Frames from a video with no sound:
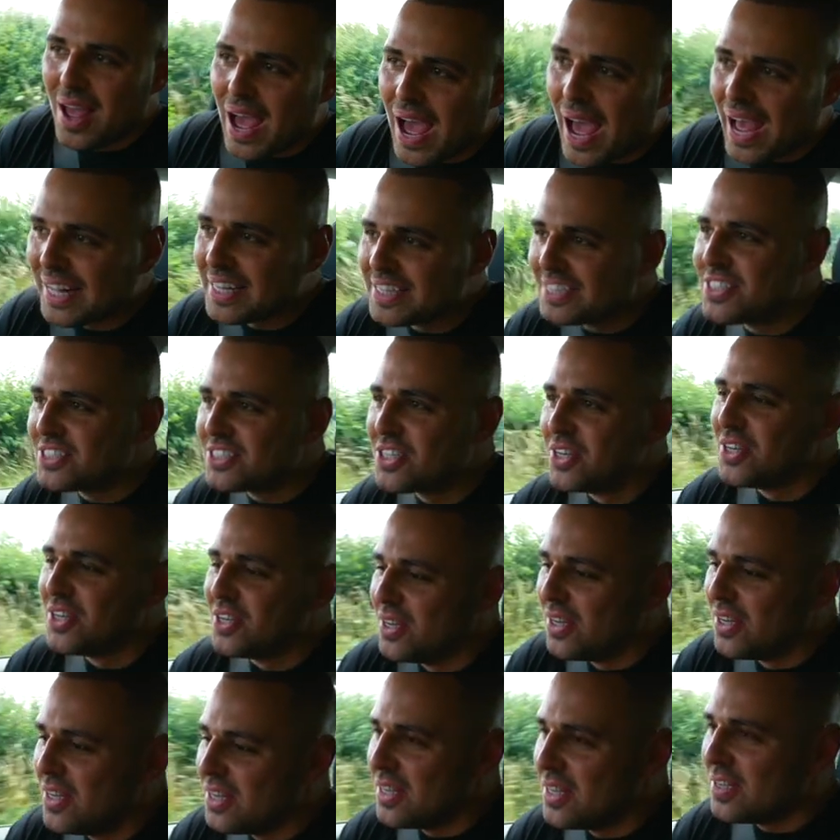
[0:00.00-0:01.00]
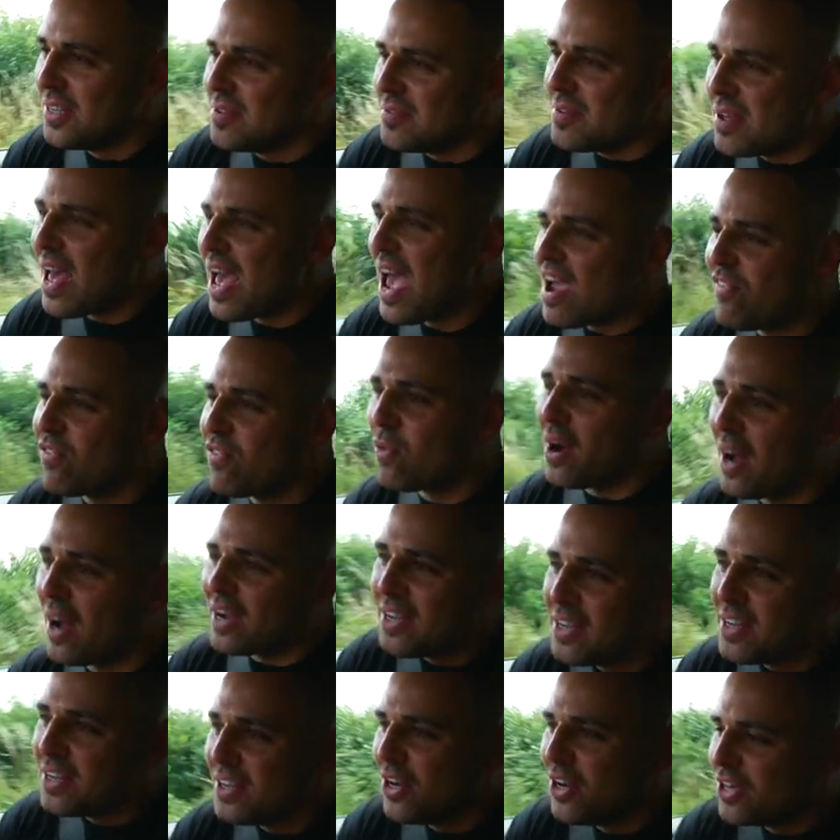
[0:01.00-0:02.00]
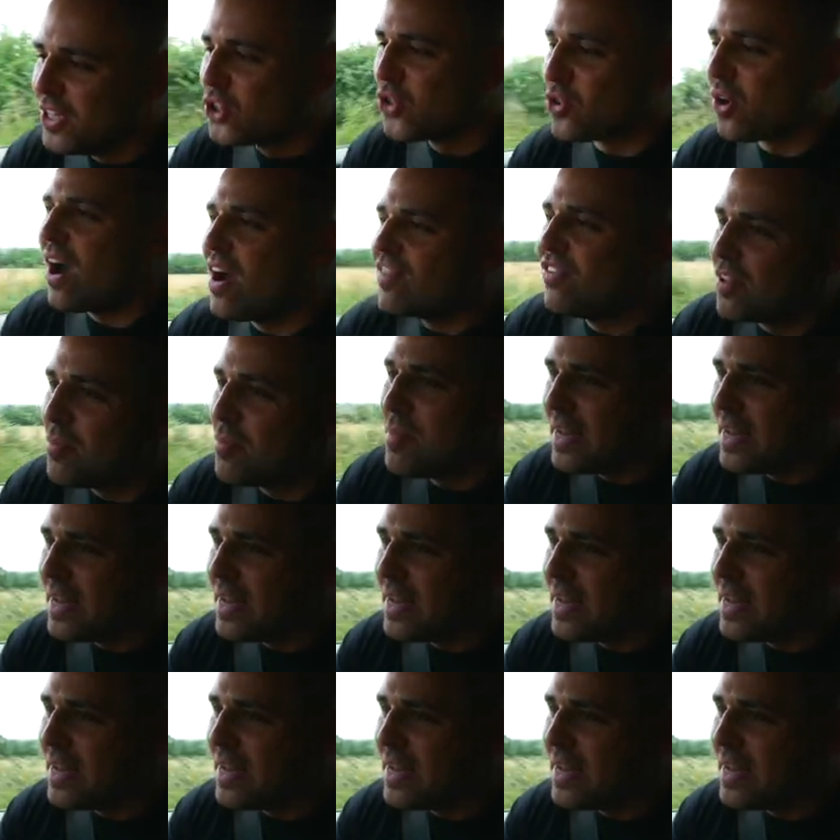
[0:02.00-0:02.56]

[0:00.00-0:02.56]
And everyone who drives a